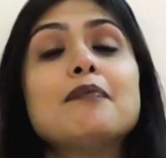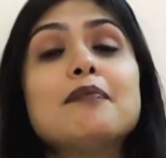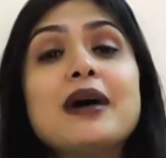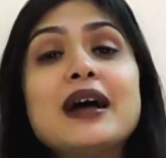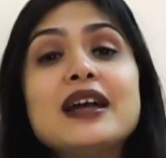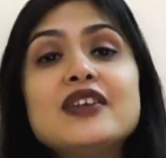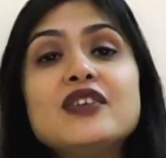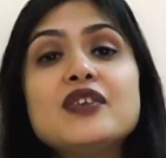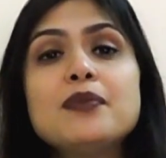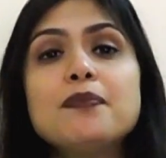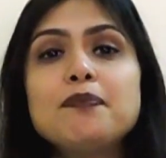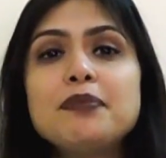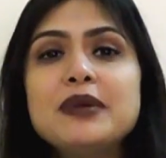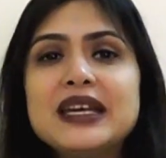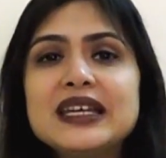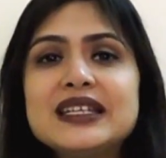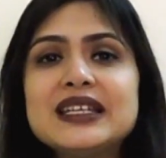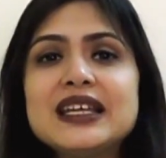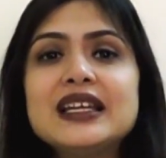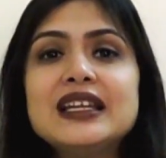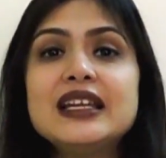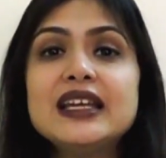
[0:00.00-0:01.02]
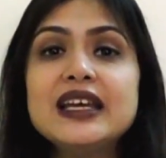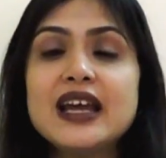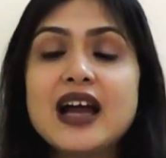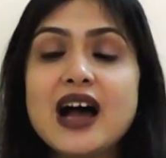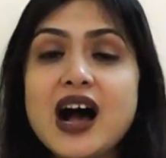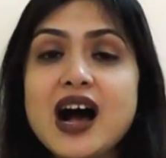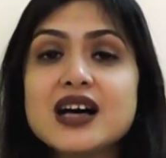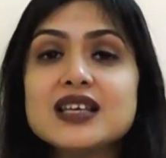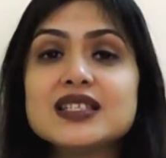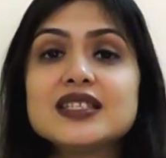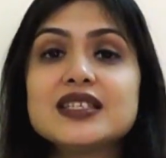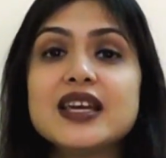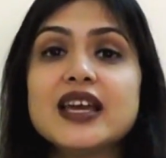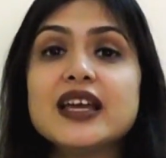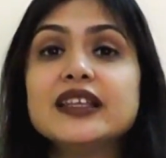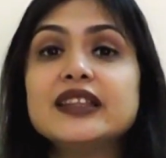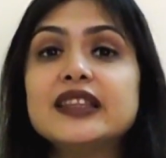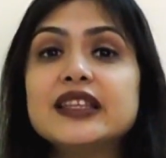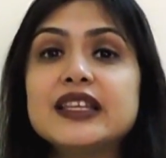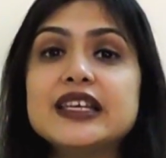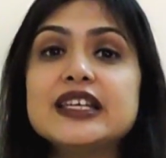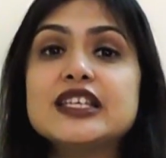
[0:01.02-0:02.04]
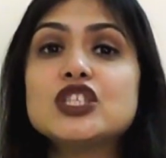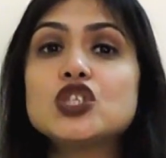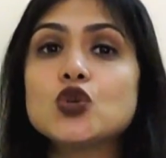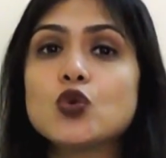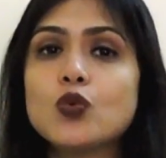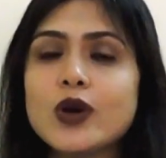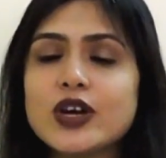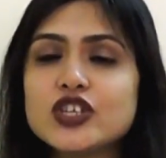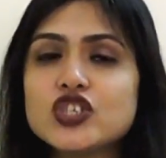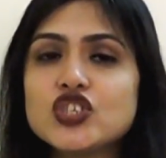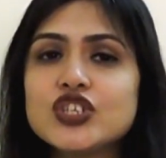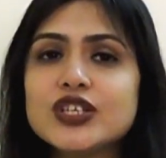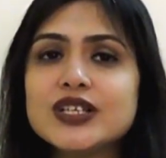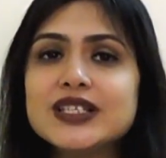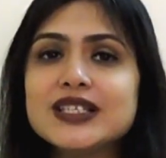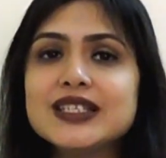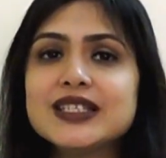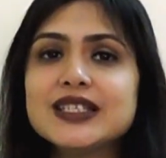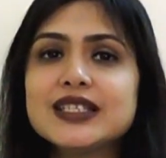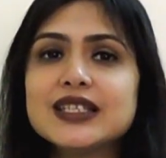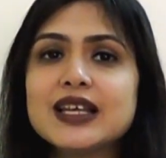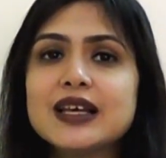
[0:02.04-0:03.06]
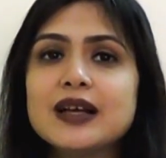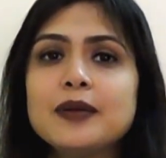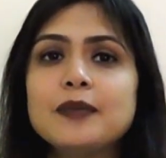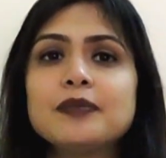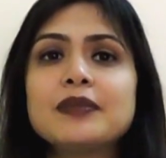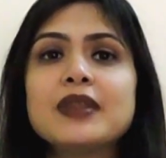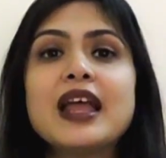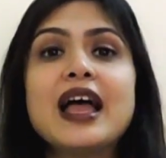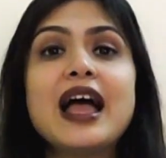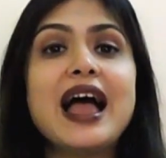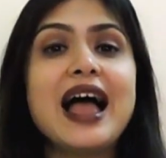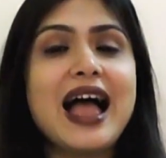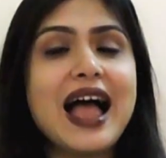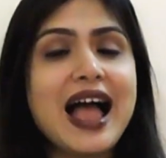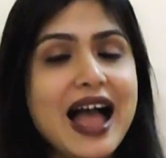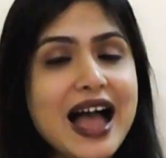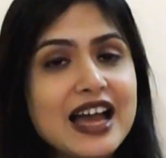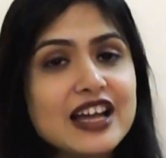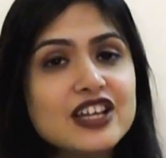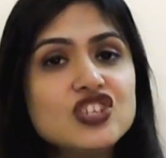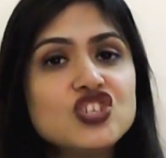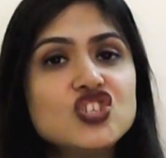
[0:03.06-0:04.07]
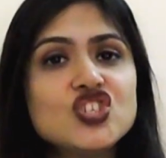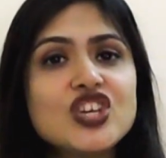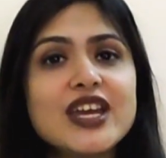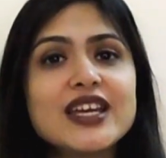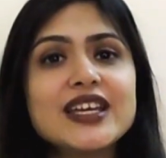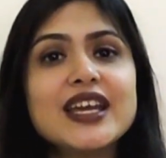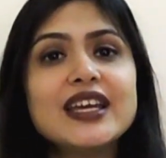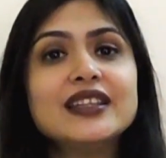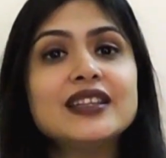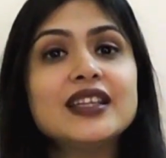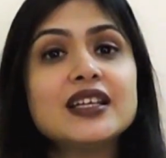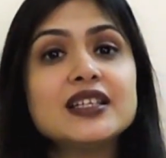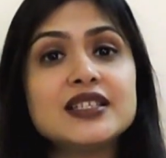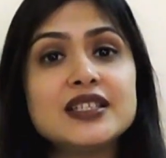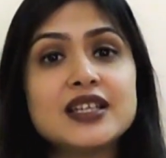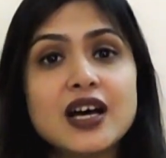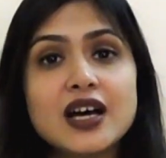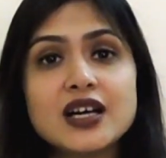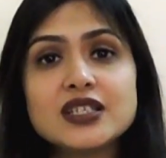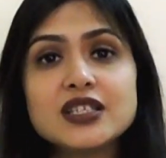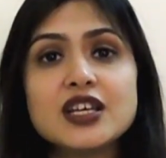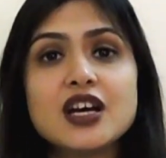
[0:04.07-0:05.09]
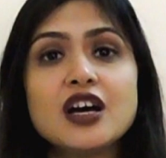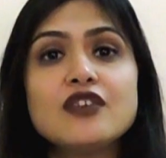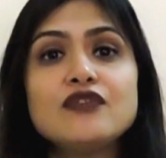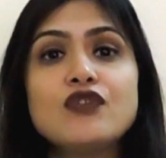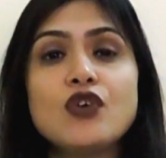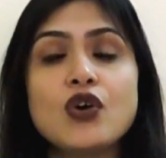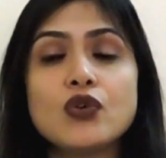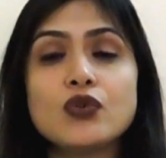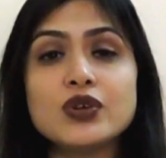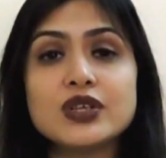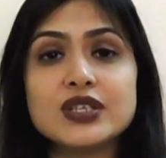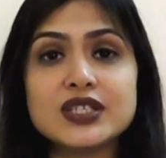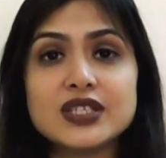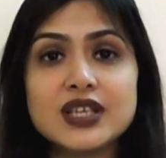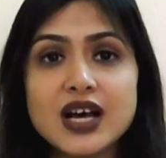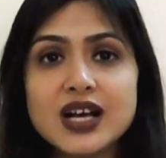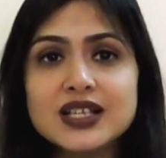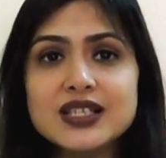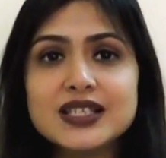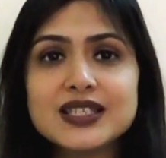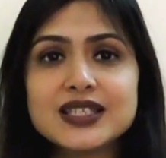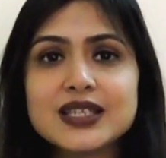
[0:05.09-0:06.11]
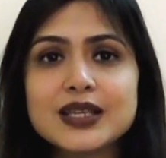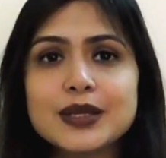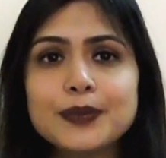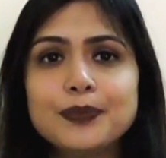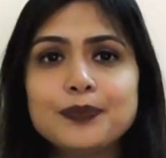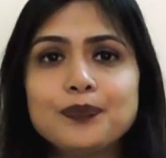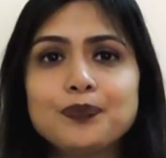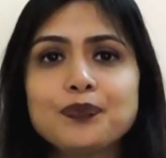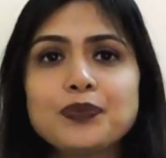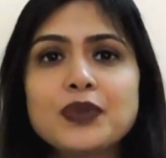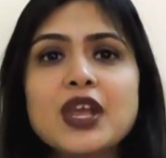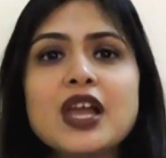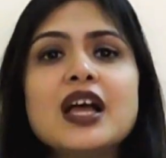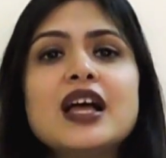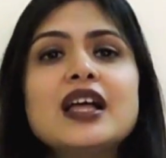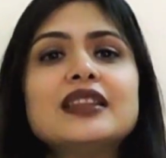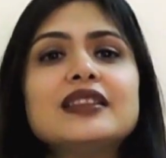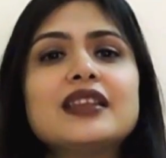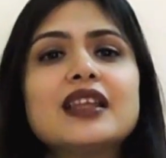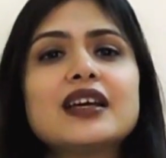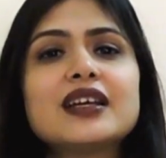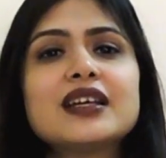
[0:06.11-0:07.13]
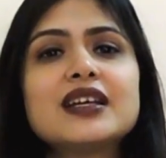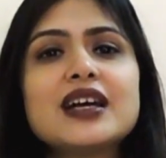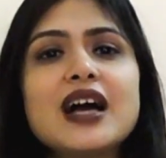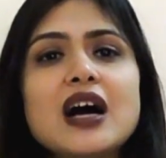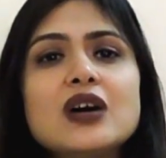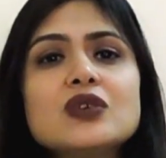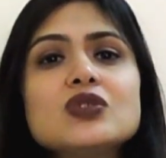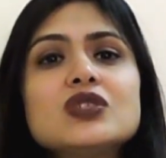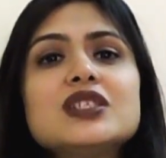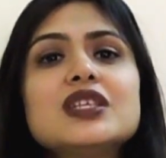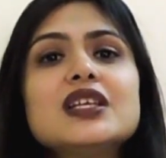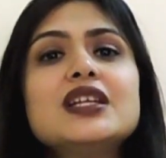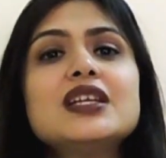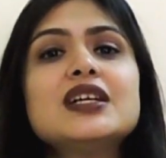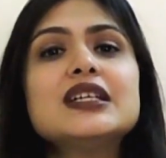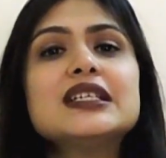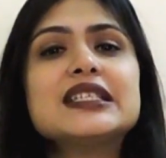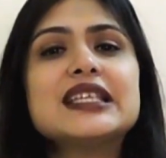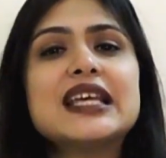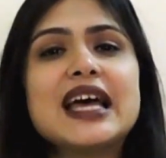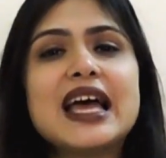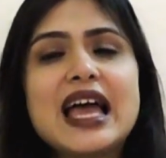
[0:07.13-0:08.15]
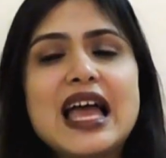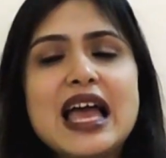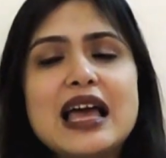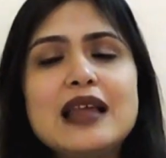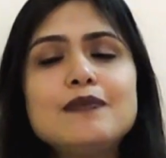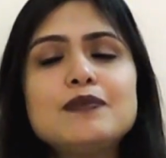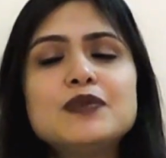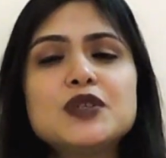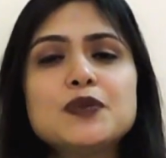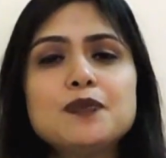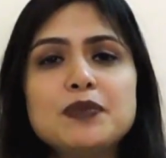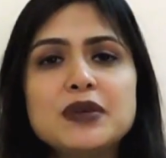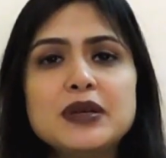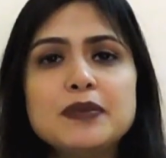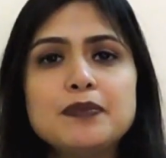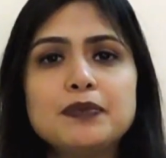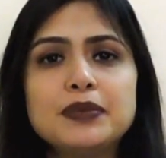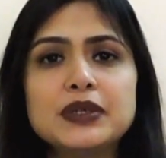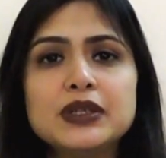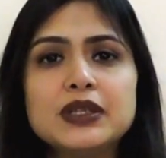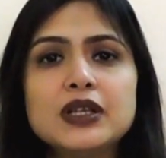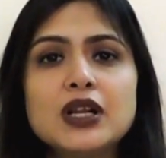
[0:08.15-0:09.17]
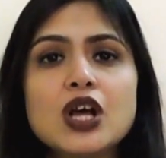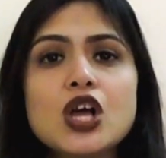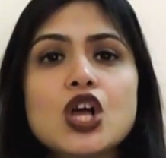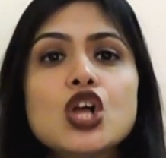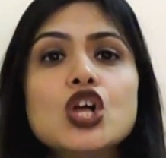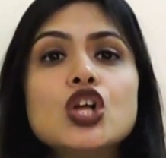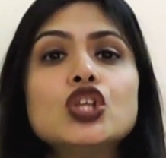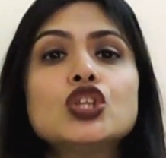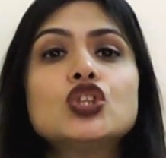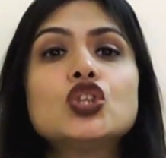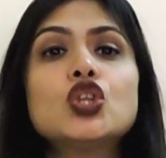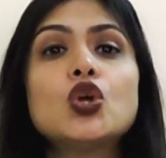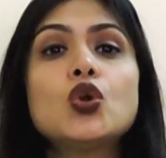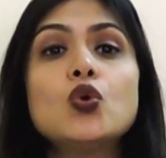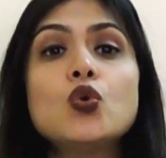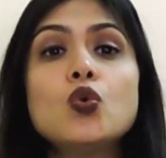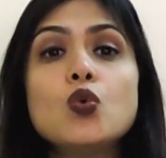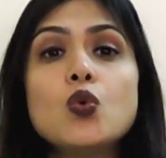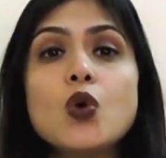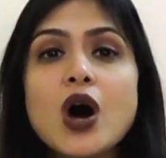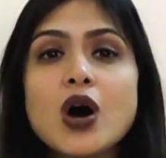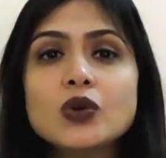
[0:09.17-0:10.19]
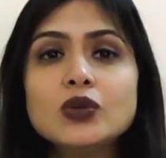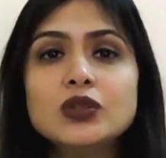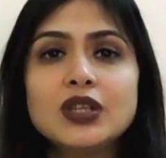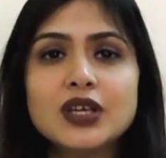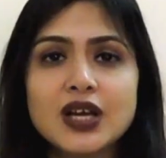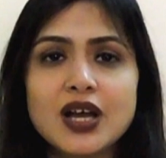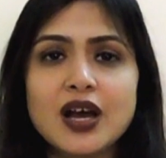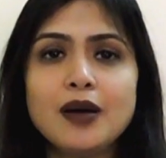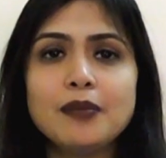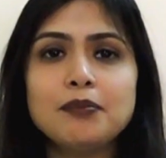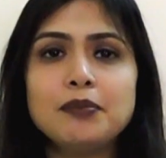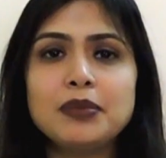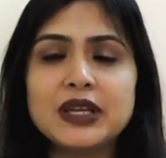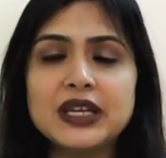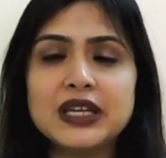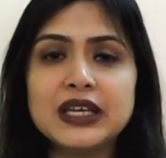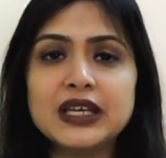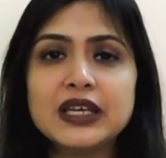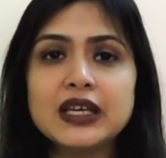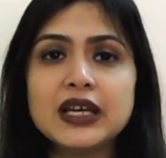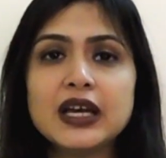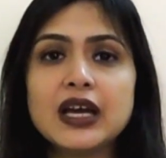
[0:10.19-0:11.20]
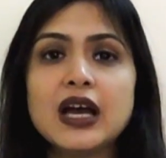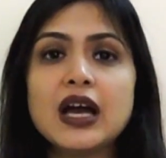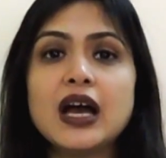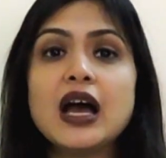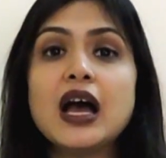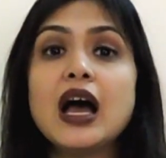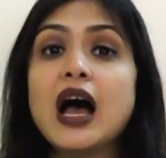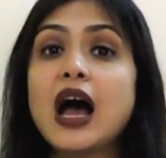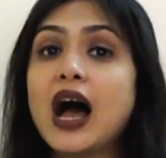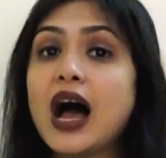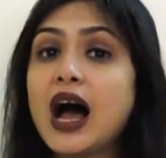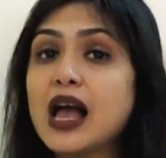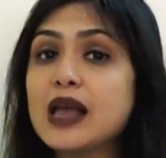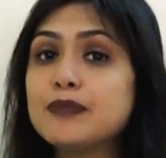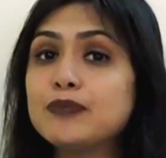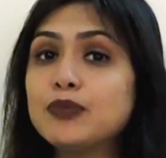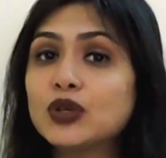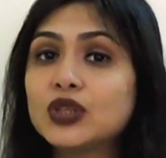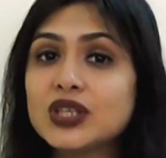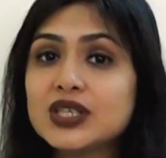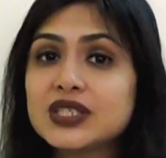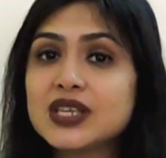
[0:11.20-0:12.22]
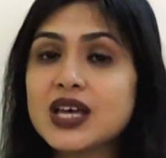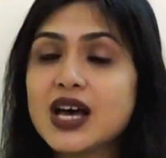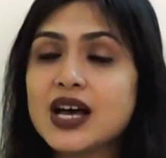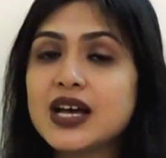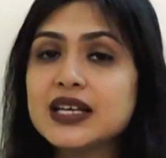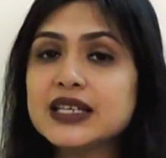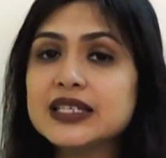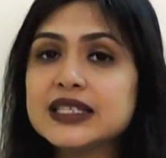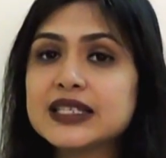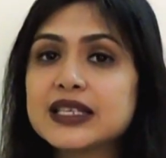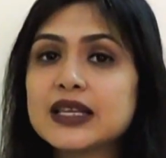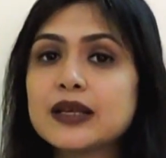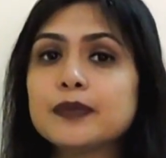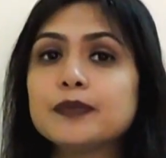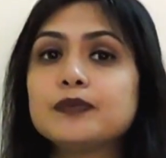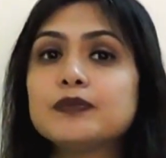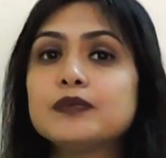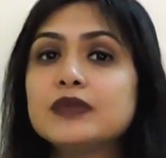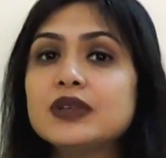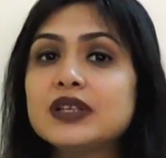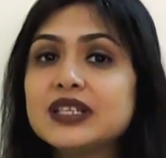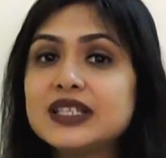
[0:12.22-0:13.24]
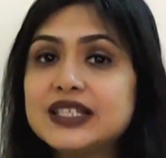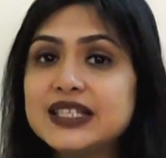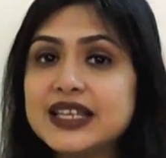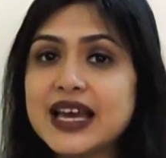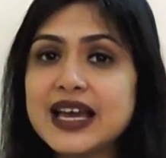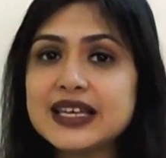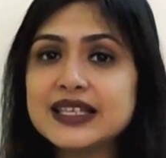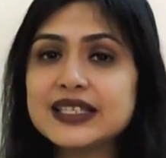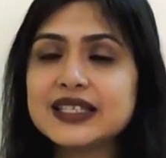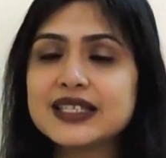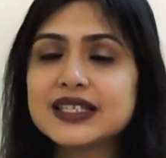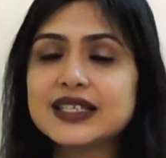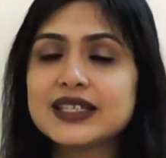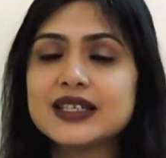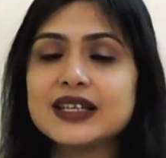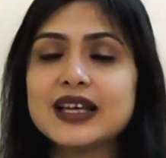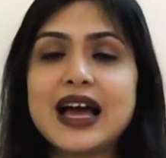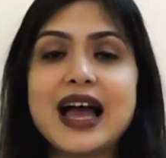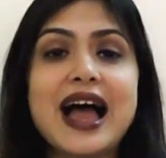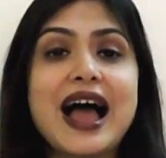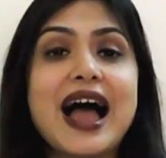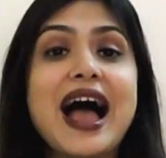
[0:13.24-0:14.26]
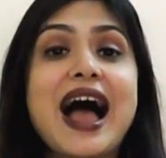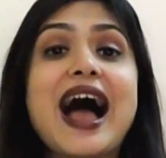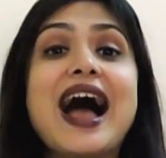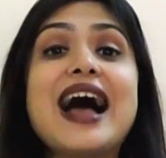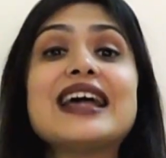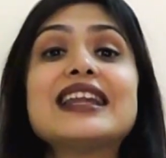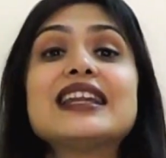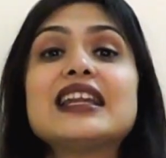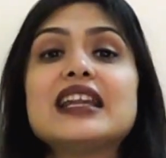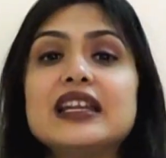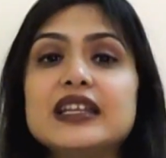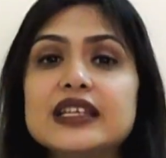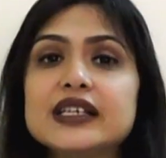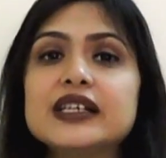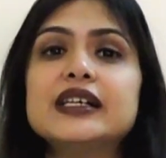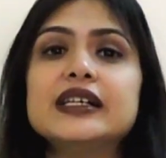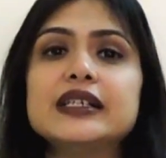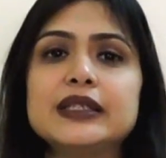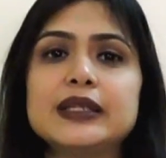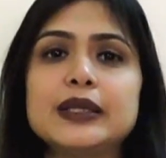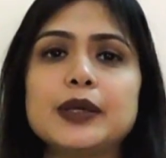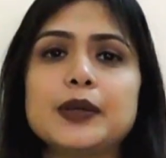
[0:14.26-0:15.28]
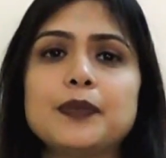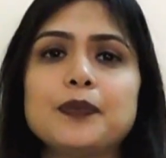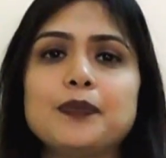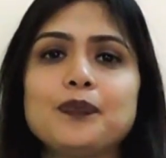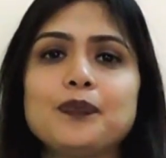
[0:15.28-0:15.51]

By repeatedly asking these questions and checking the data for results, the counselors helped people throughout the company hypothesize, test, and learn.